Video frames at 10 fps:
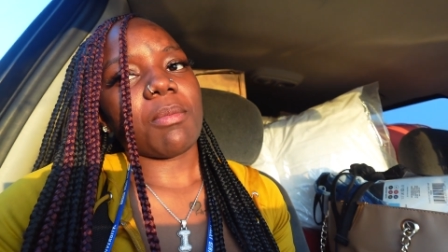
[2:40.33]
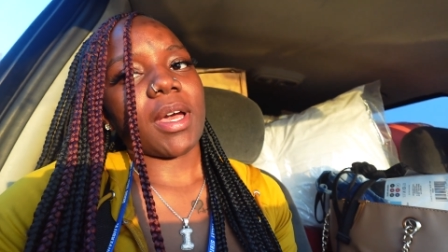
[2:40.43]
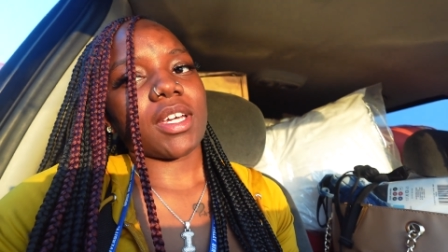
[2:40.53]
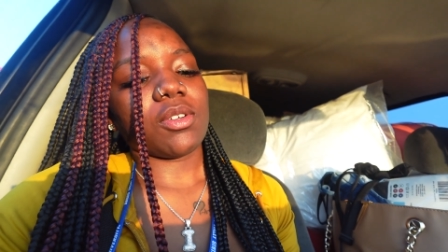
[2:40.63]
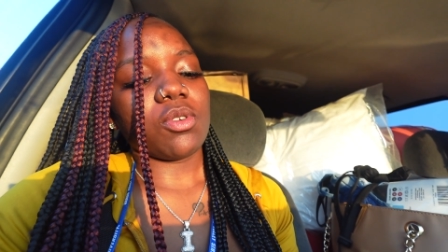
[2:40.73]

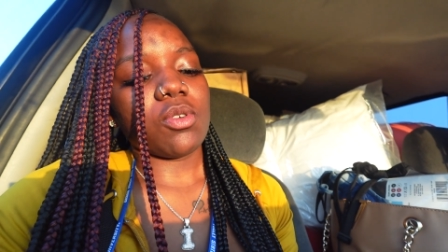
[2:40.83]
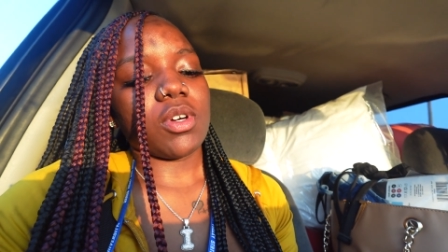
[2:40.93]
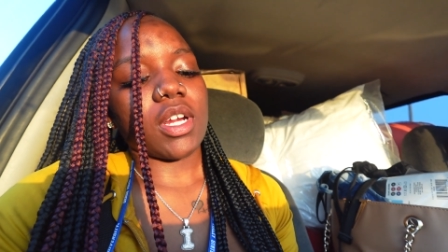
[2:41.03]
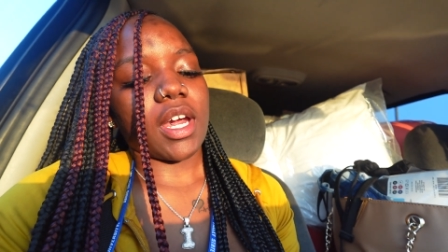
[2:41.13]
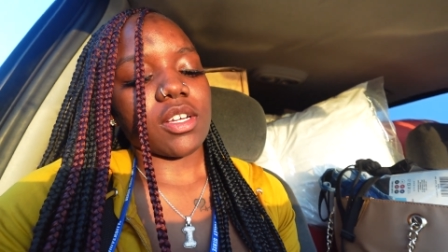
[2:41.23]
Micah, you knew you
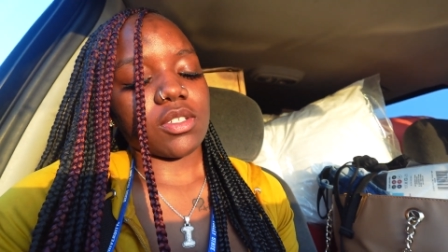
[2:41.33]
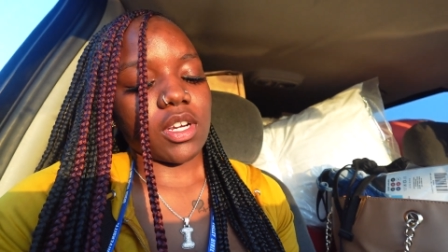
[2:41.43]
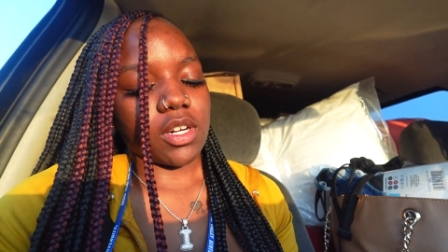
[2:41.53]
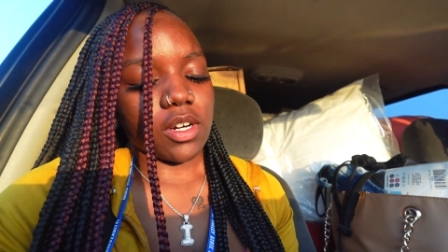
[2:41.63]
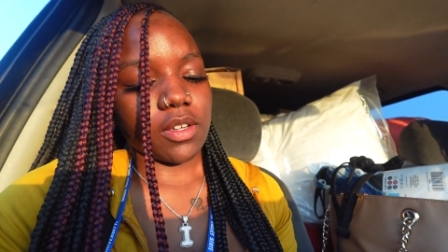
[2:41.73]
could have answered
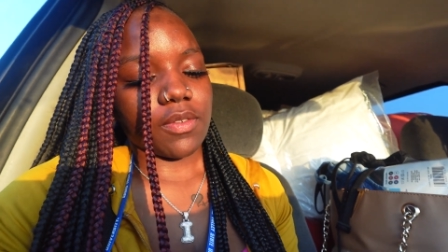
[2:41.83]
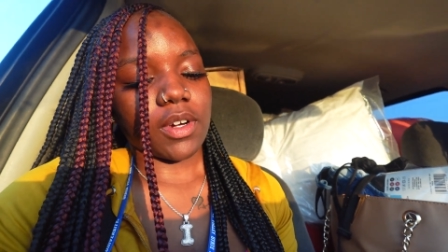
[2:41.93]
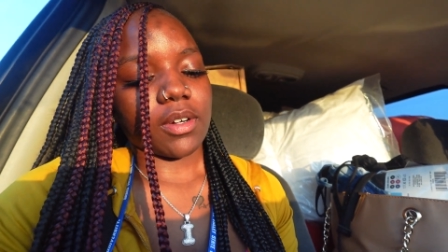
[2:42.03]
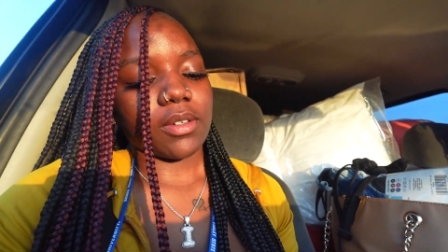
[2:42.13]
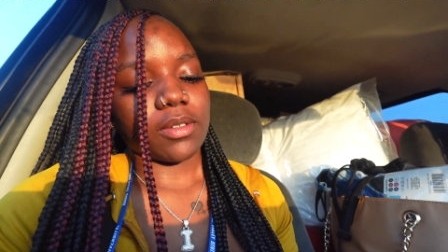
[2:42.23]
that dirty phone.